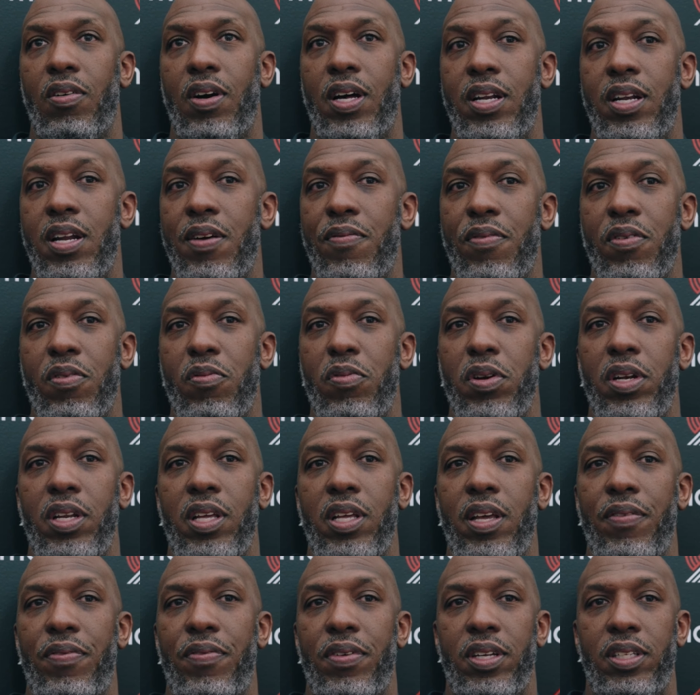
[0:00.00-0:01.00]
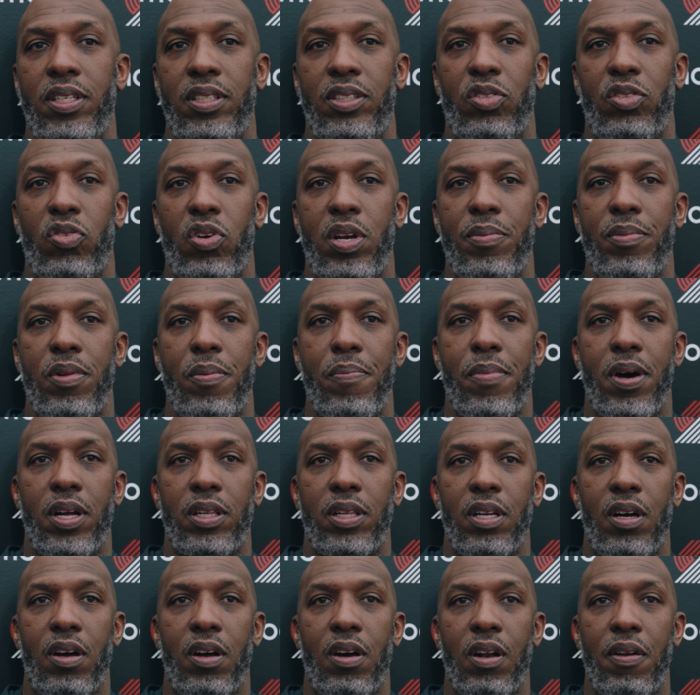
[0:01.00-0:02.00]
I never really even dreamed
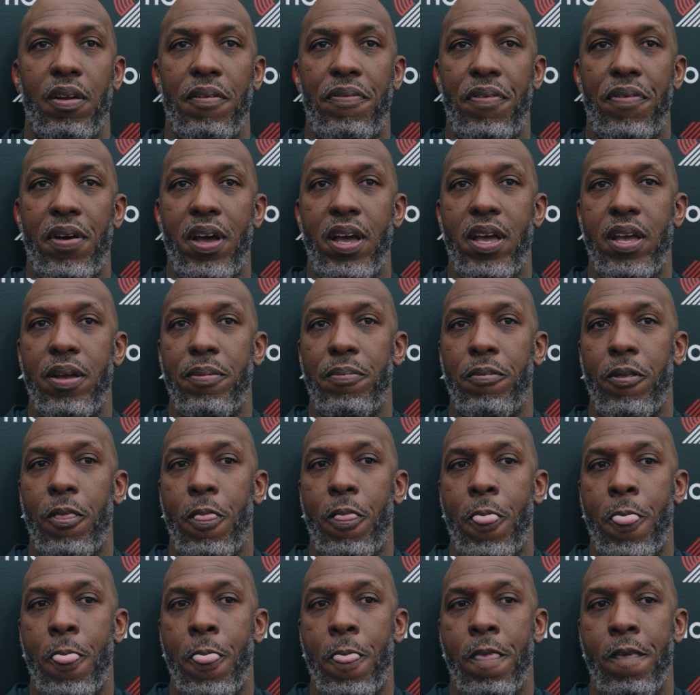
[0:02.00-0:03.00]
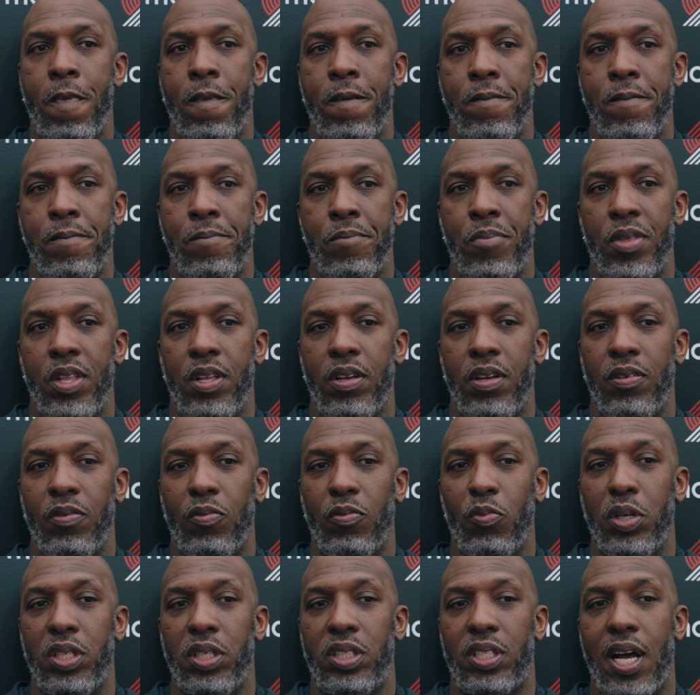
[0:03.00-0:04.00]
about the Hall of Fame,
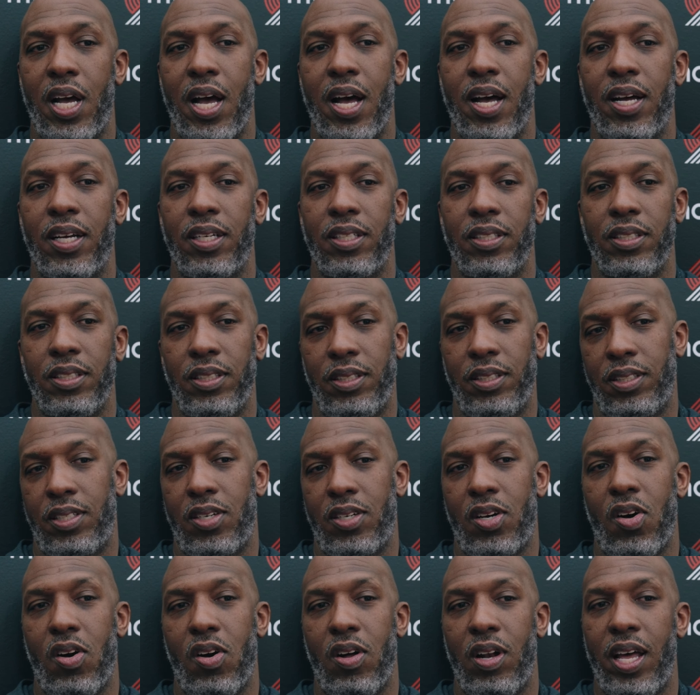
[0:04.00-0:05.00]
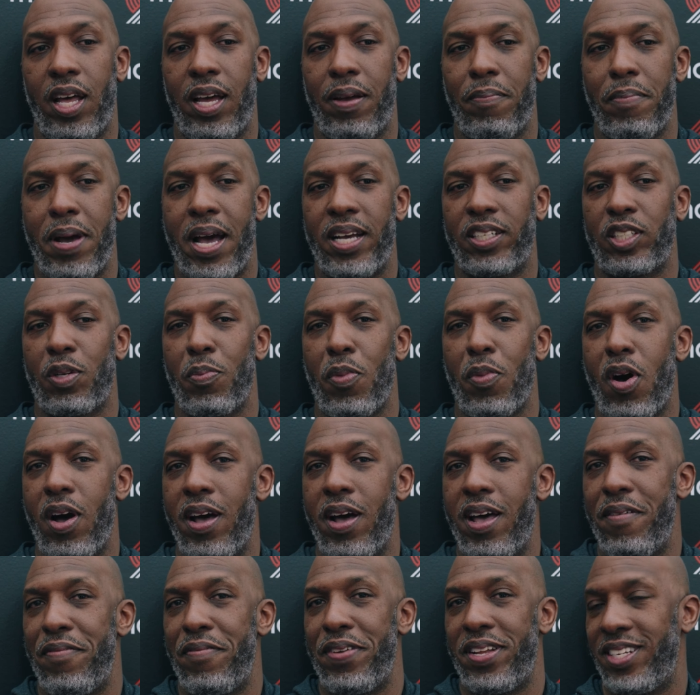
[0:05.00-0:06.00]
which I call like basketball
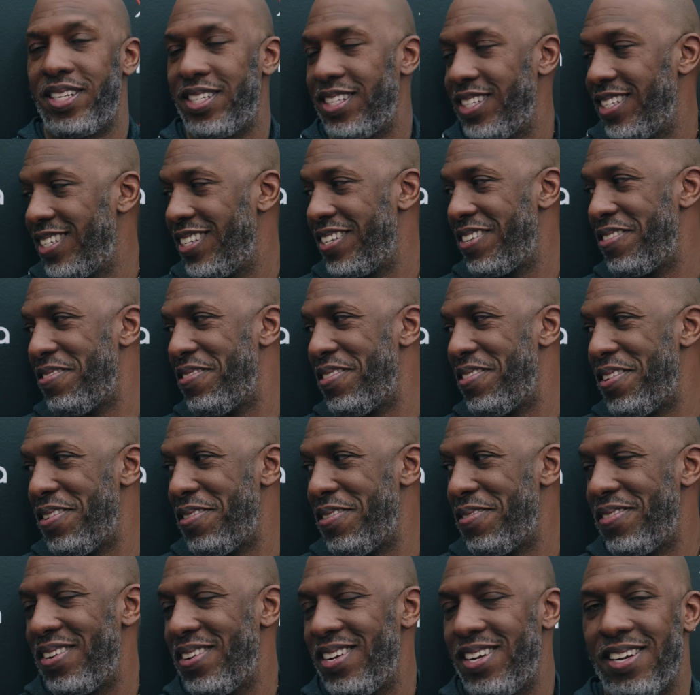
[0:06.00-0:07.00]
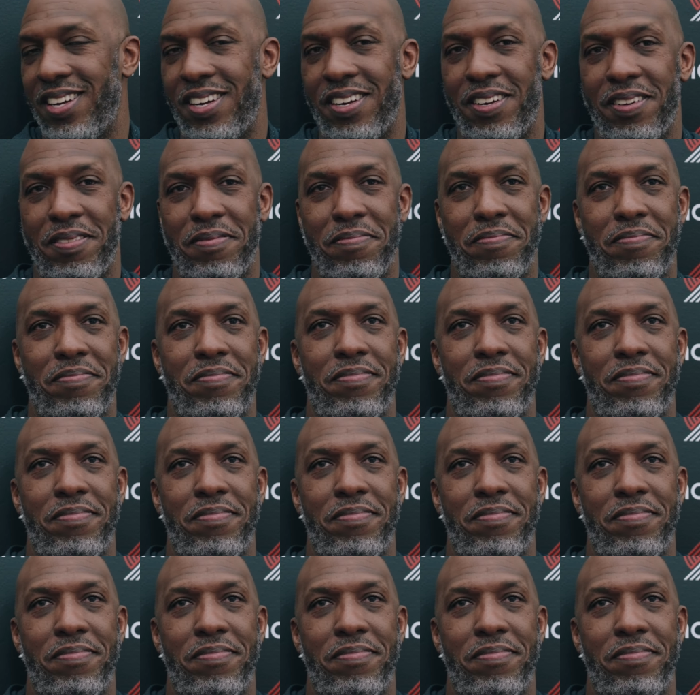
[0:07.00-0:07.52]
heaven, you know.